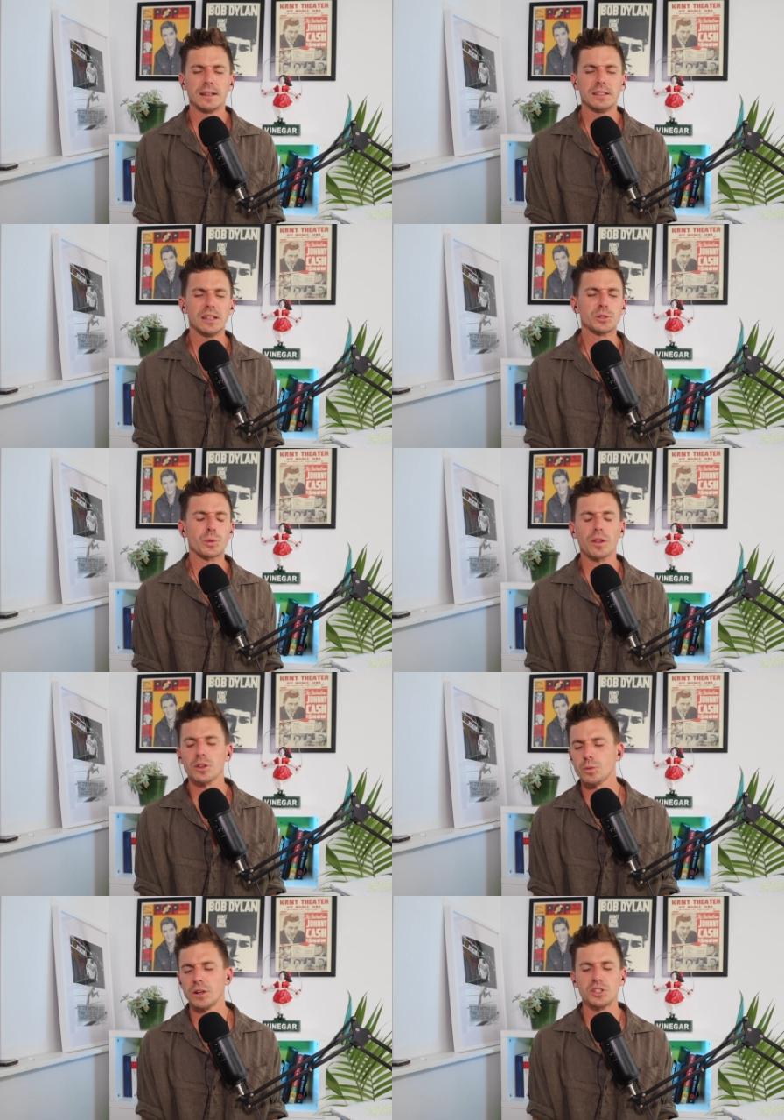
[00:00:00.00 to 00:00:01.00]
it was one of
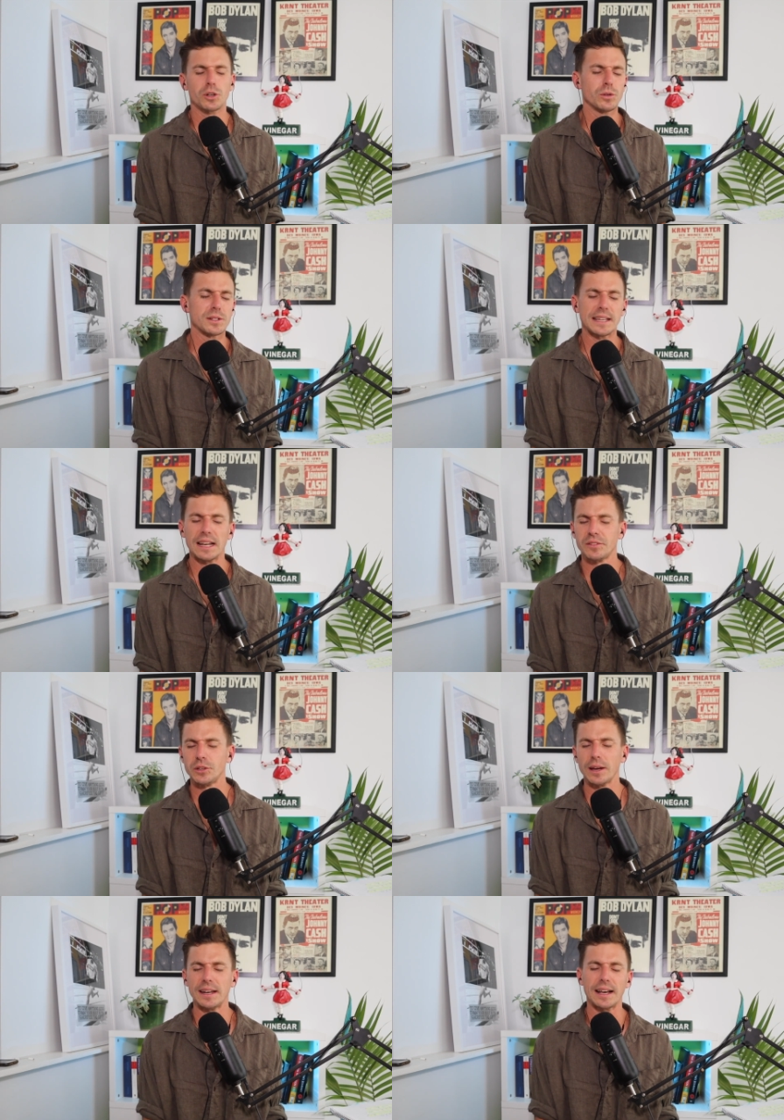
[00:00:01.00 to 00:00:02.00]
those ones you couldn't tell if
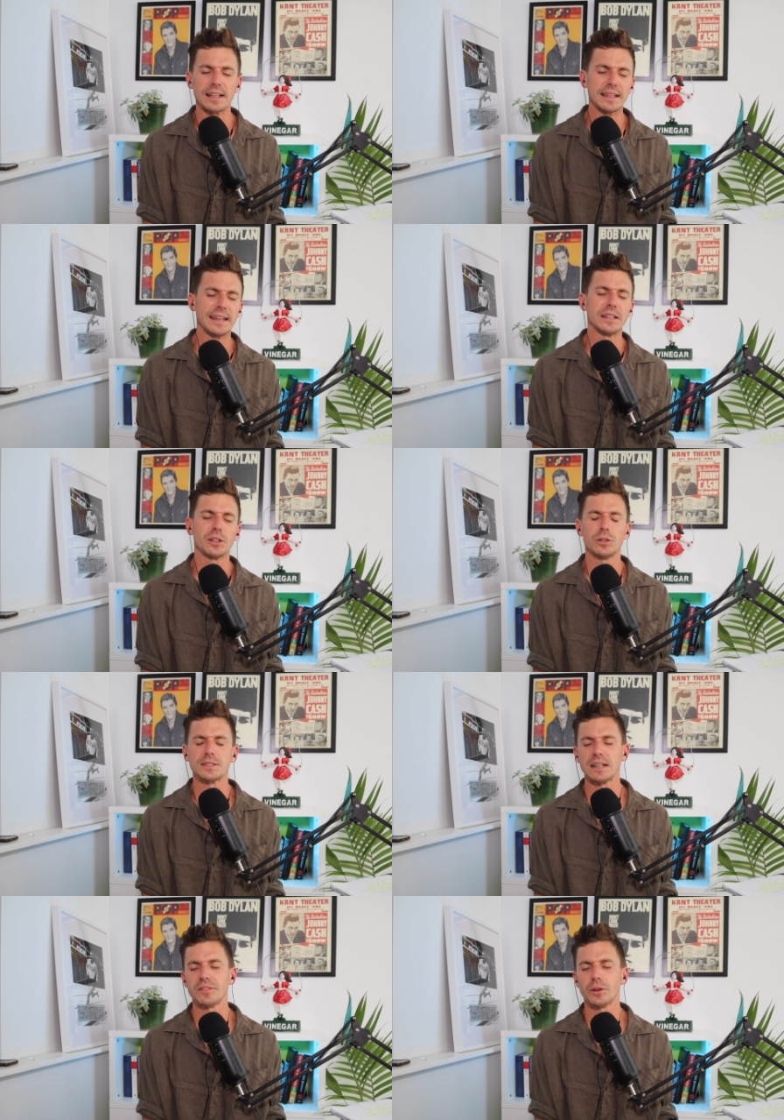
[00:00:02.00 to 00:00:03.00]
you're getting cleaner, you couldn't
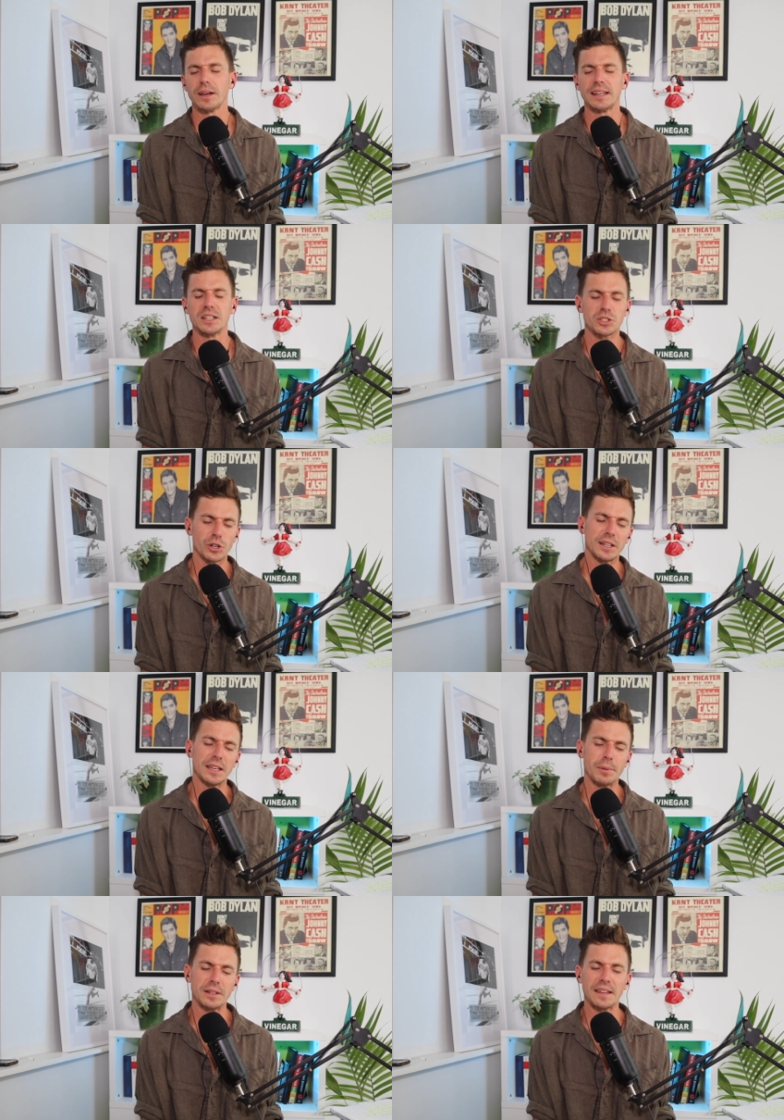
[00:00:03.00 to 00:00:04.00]
tell if you're getting
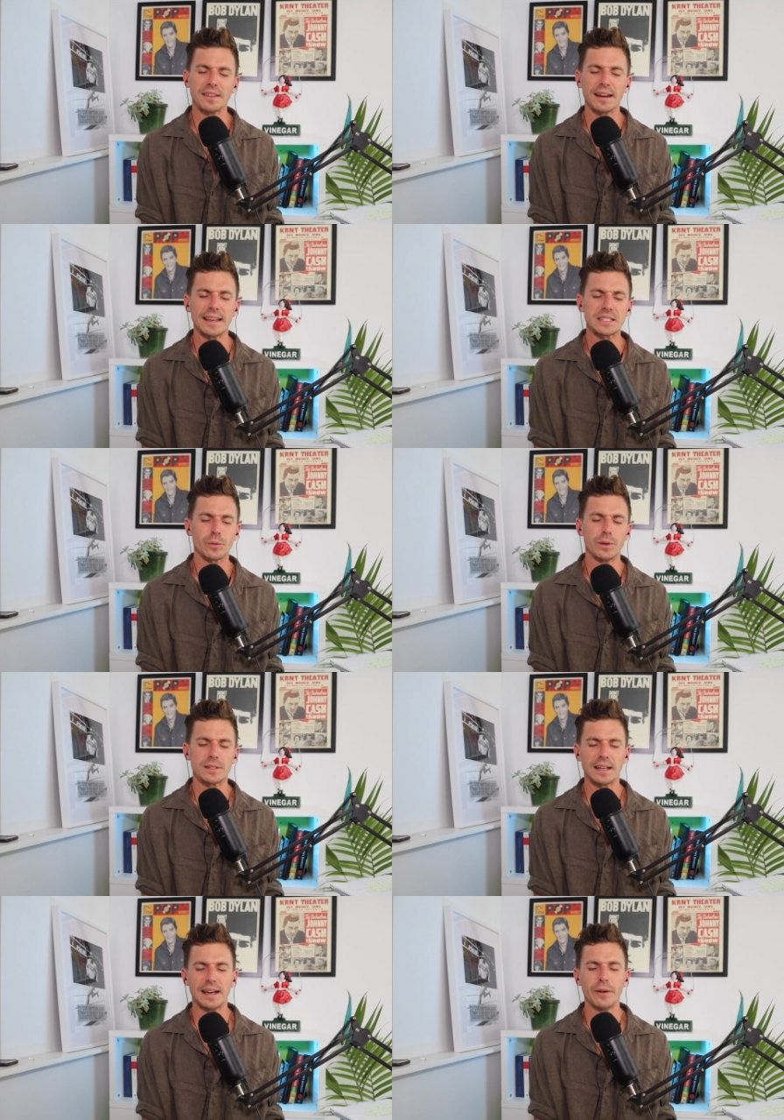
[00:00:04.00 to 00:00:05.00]
dirtier, but nonetheless, it
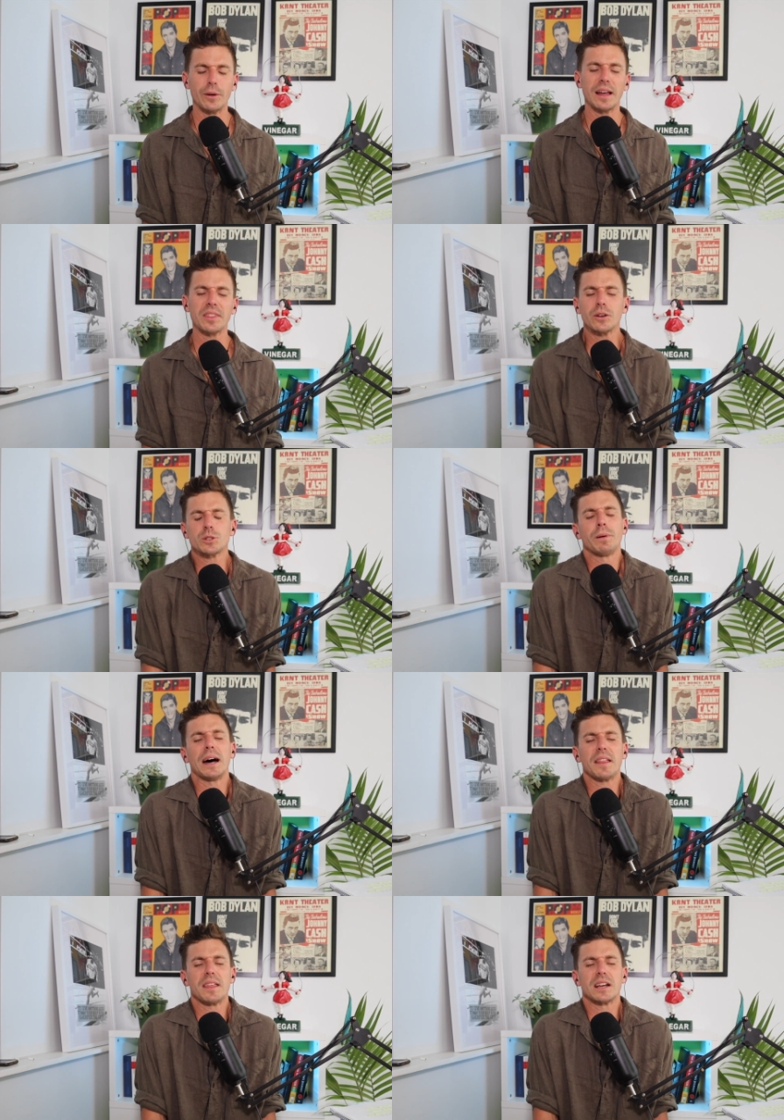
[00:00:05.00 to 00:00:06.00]
was. Uh, it, I think it was
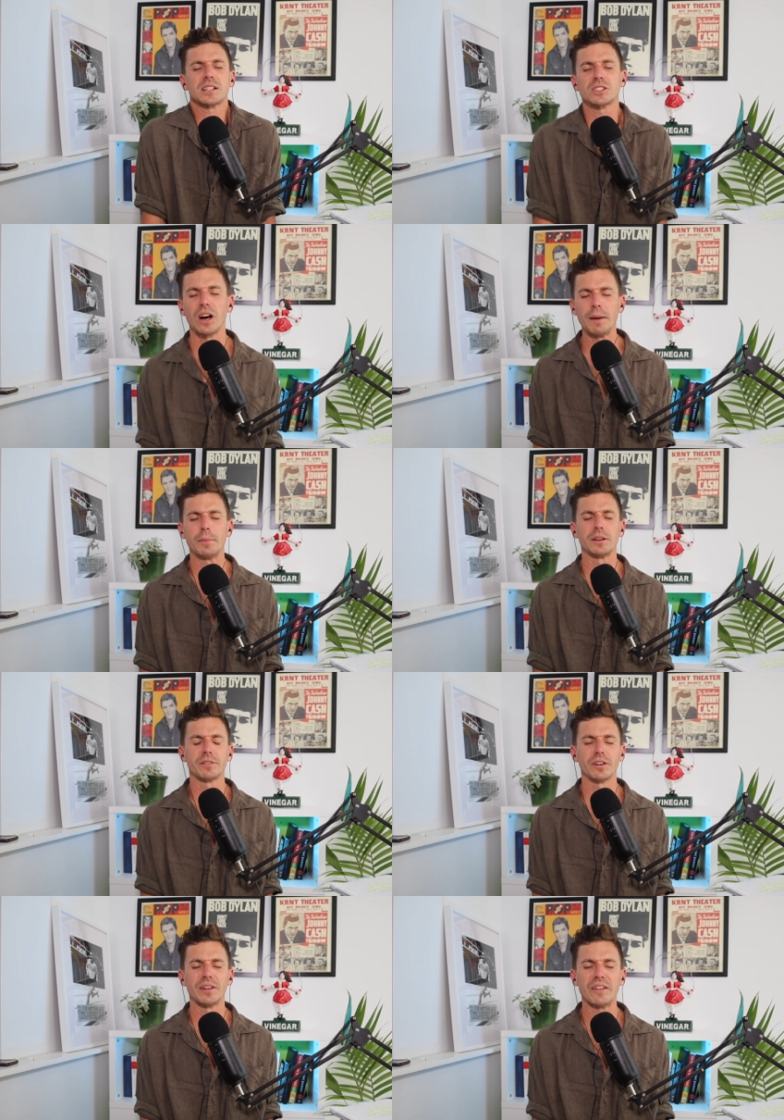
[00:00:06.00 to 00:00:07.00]
part of the excitement of,
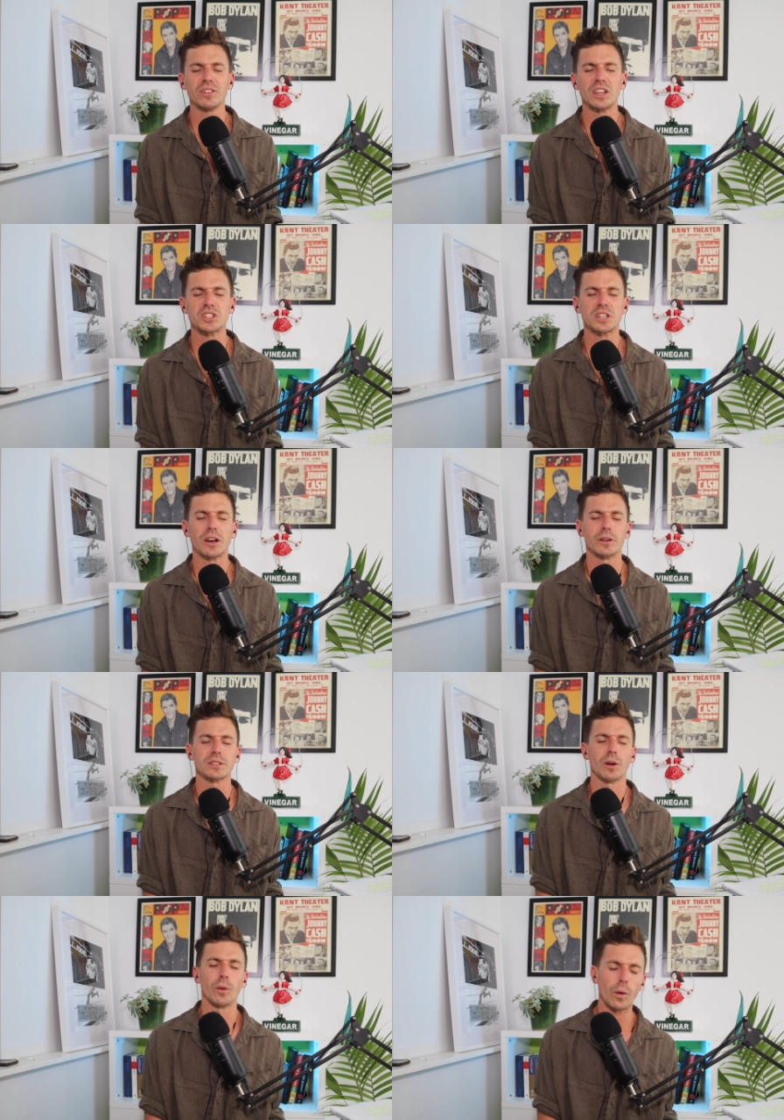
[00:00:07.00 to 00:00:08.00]
of having that shower. It's
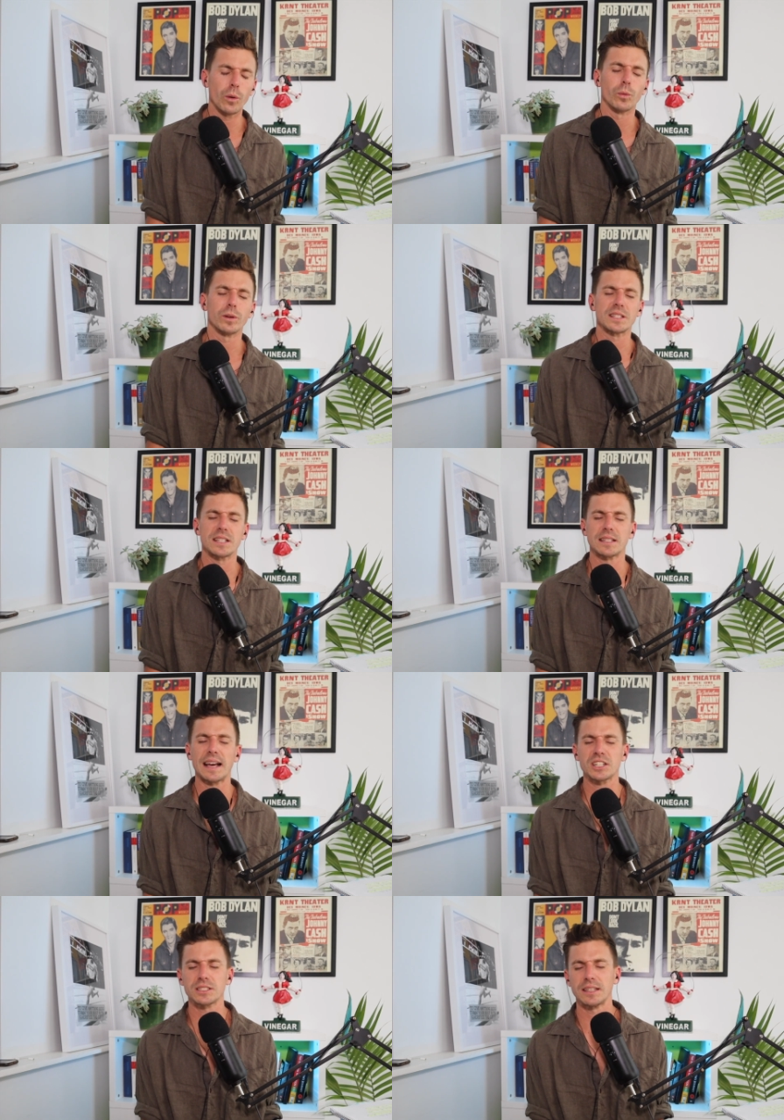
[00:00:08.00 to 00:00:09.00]
like, oh, is this
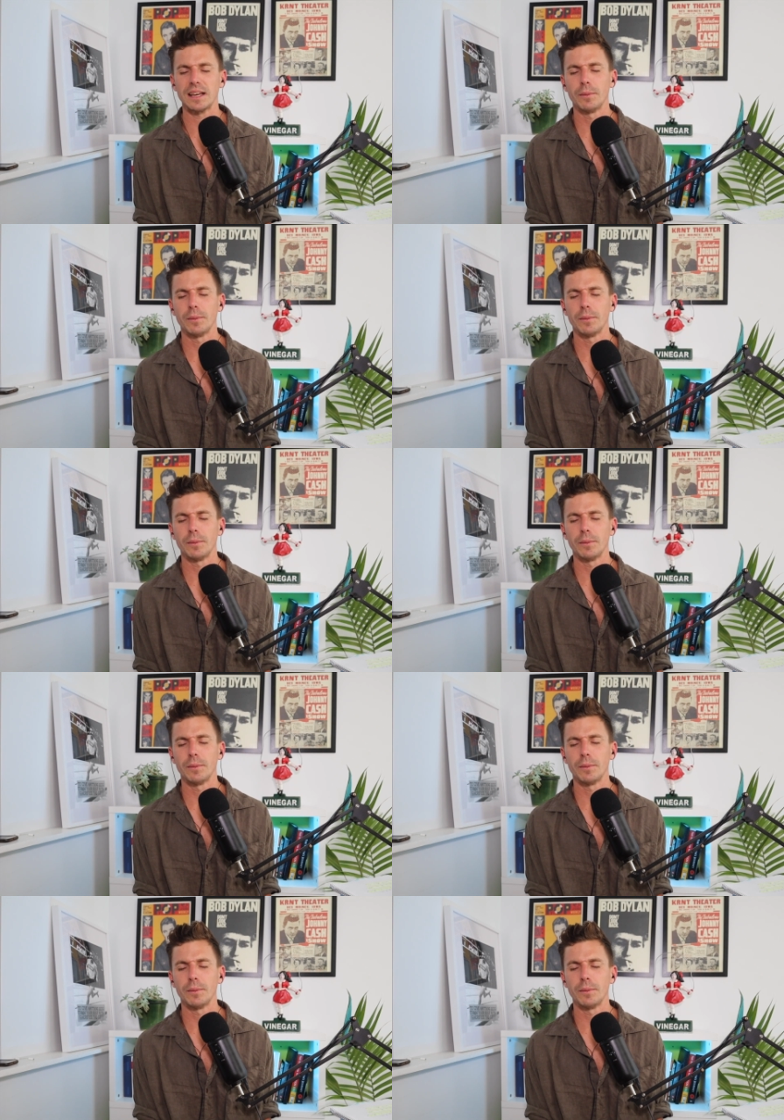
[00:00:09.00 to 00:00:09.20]
actually?